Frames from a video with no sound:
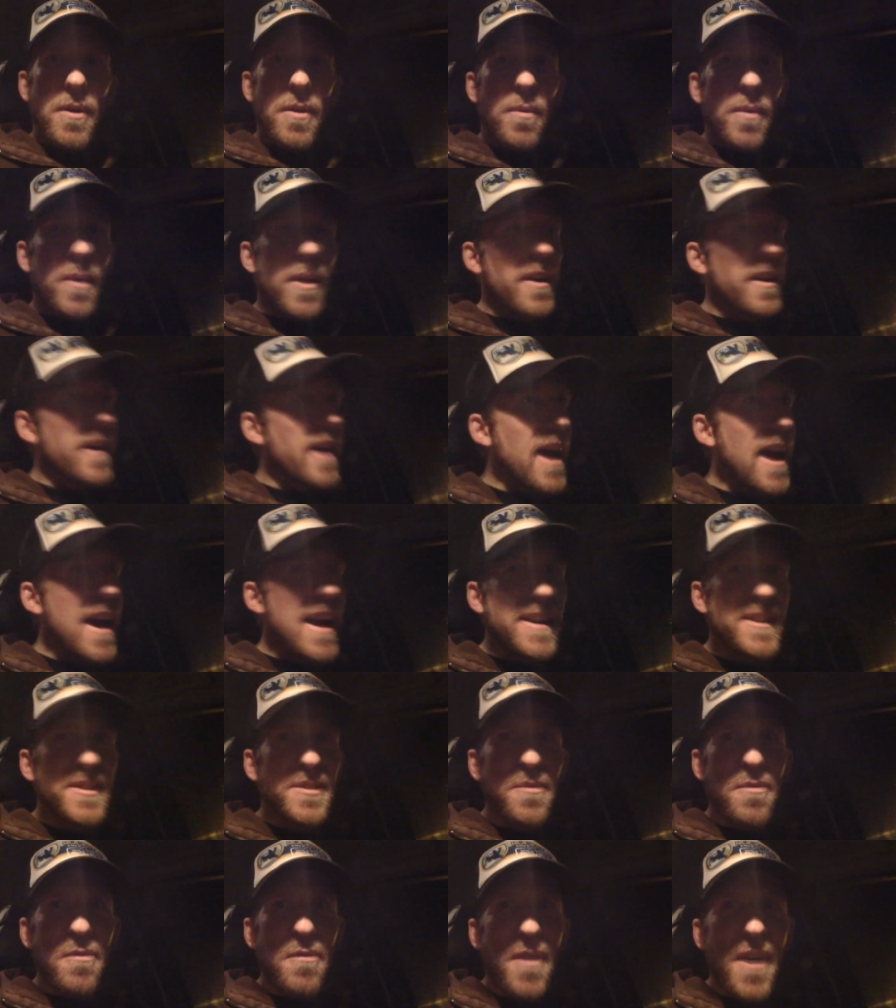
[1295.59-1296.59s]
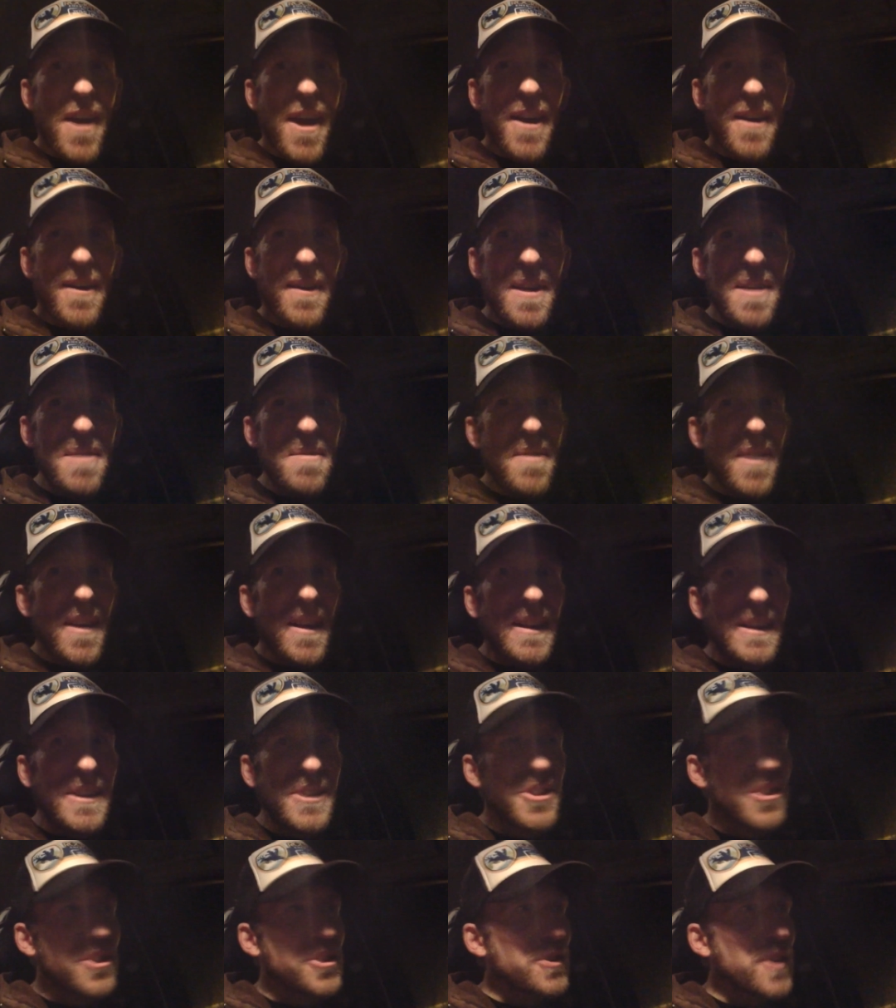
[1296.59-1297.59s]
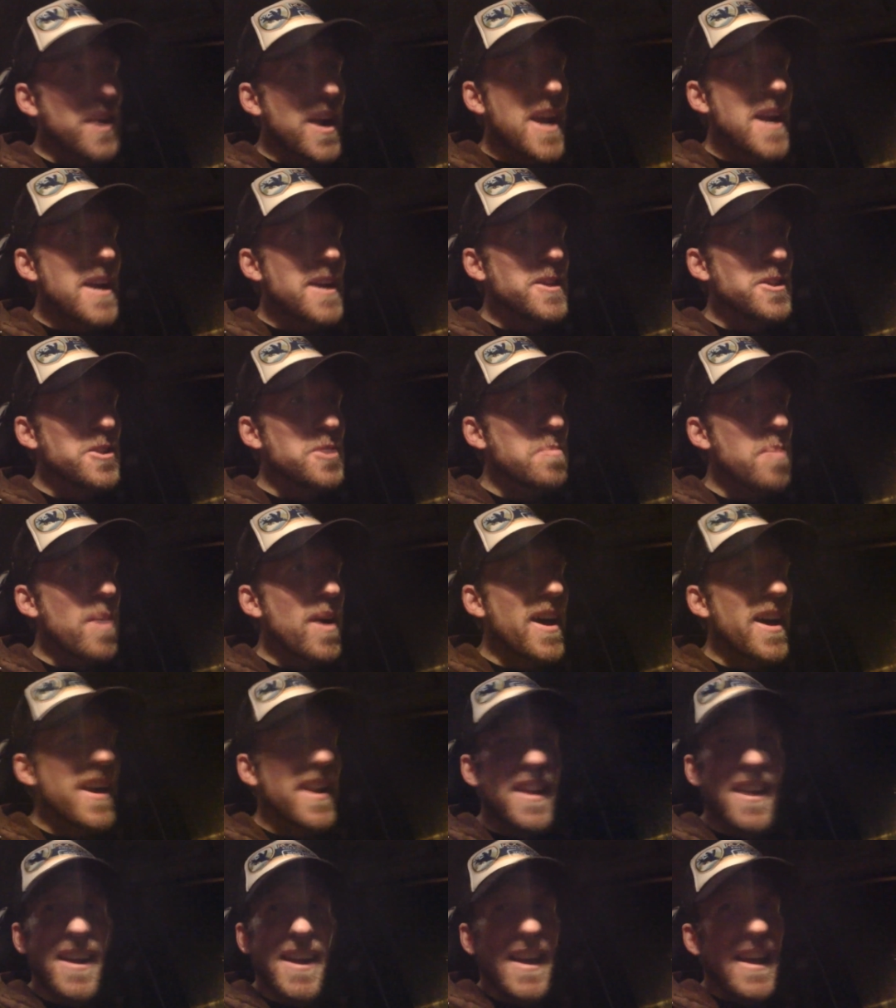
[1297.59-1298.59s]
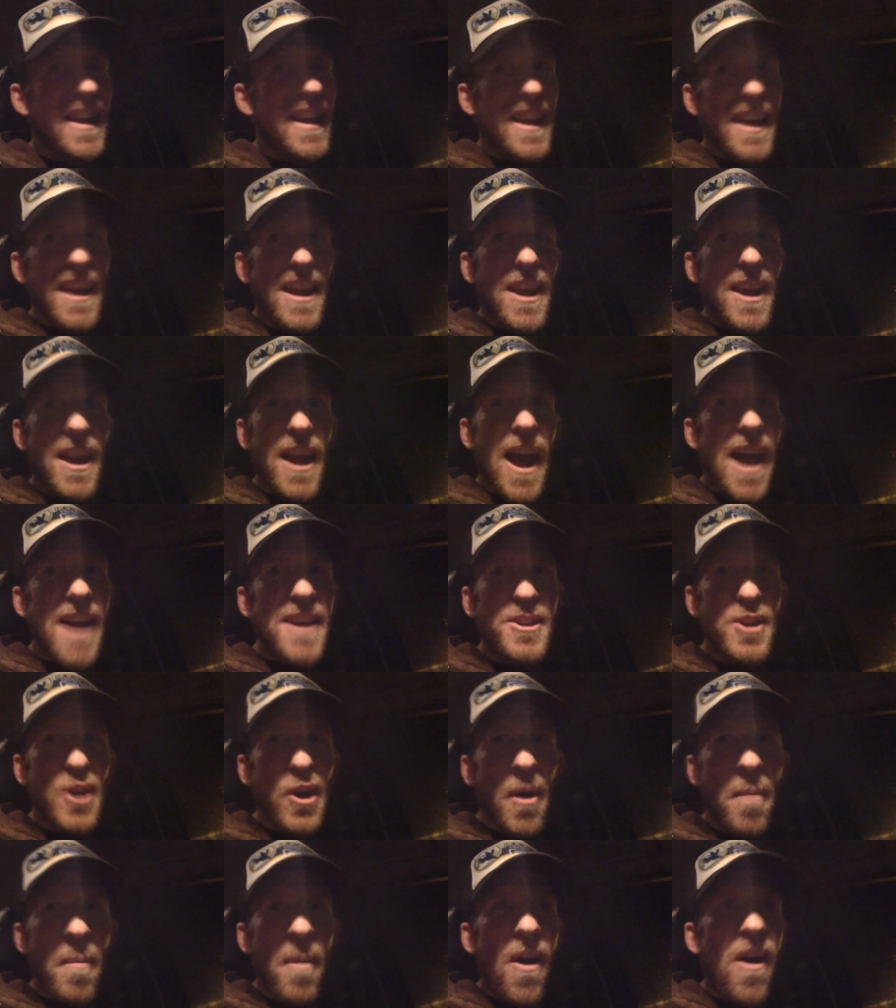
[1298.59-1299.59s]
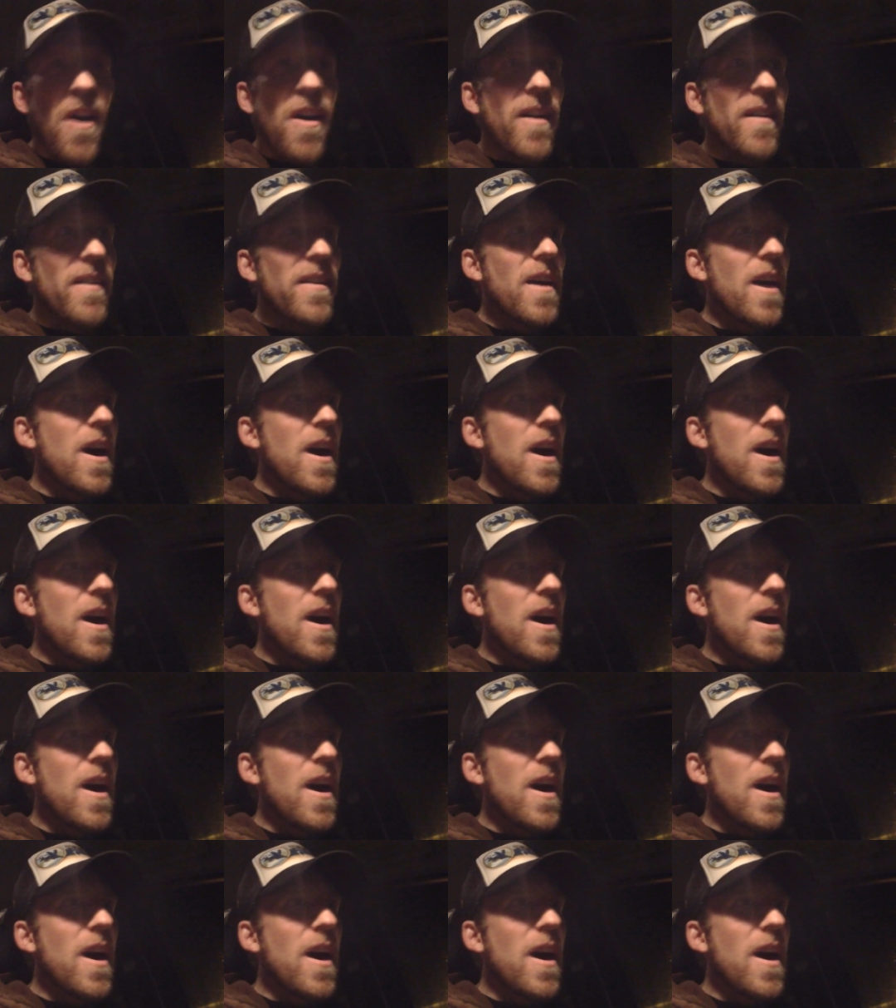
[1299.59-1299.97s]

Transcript: Well, guys, very, very strange, but I took them all.